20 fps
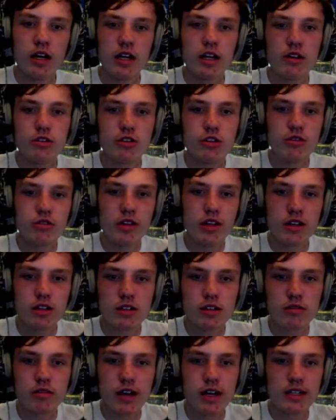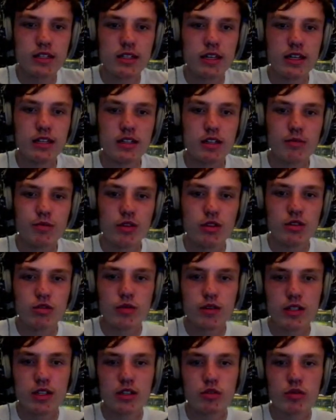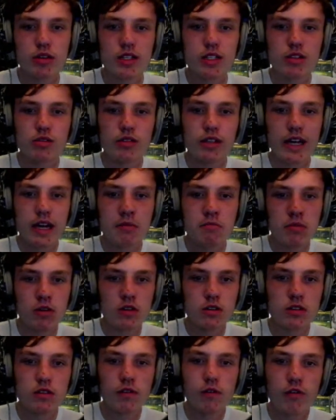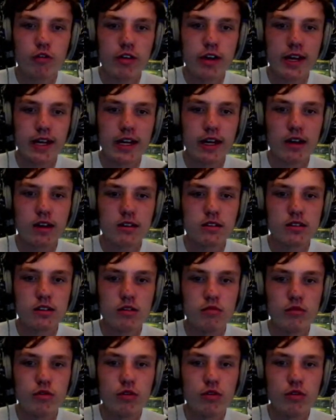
Hello Julian, so I had TSW 2020 on Game Pass for free. Can I still